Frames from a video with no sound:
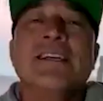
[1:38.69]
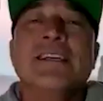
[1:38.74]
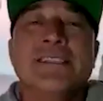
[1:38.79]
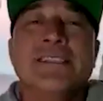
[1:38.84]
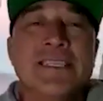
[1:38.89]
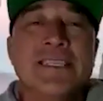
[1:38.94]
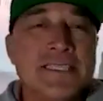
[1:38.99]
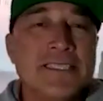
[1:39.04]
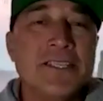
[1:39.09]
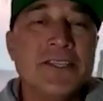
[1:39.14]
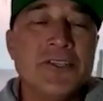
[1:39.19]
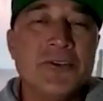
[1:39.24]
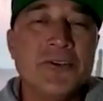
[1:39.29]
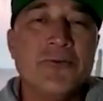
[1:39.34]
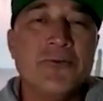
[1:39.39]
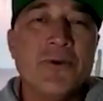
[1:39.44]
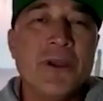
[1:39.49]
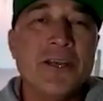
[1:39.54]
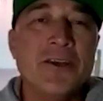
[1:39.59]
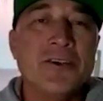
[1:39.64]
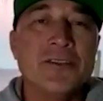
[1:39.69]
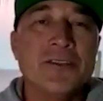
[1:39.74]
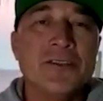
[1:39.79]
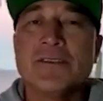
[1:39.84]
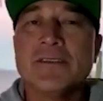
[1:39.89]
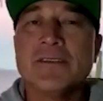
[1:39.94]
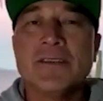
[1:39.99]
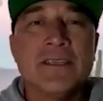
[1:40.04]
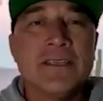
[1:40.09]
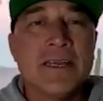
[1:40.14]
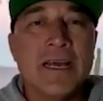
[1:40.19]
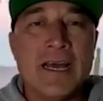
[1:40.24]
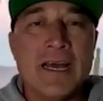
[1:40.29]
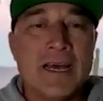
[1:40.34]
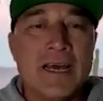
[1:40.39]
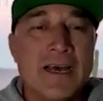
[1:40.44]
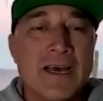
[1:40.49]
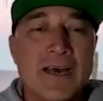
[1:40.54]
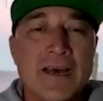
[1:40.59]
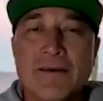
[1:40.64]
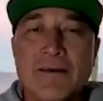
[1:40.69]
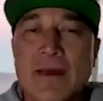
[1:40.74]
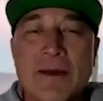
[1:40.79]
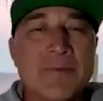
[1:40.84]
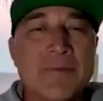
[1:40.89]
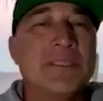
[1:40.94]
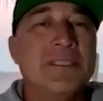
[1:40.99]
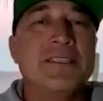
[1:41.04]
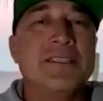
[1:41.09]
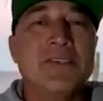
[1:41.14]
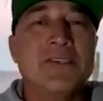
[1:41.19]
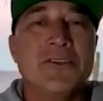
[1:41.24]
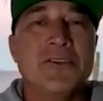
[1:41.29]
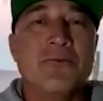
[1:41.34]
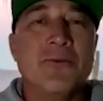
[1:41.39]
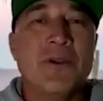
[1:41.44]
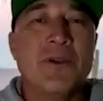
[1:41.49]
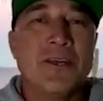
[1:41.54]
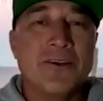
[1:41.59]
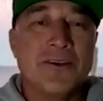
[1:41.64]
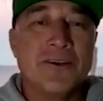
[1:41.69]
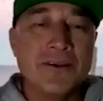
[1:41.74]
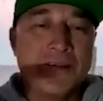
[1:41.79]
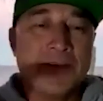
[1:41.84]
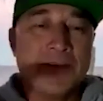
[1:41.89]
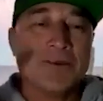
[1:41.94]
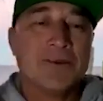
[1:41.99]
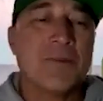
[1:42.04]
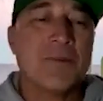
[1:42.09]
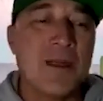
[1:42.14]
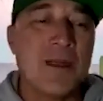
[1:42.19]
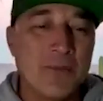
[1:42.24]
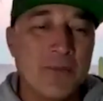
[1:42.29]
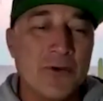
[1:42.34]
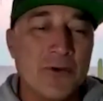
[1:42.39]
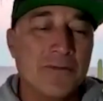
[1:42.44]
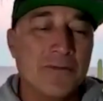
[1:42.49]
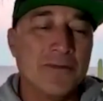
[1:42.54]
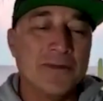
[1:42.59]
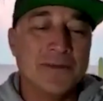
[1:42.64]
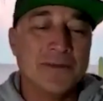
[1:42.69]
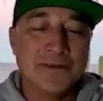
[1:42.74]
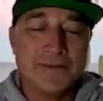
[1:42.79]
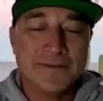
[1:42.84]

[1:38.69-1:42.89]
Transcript: season 2 winners, I'm a season 2 winner. Here's my proof.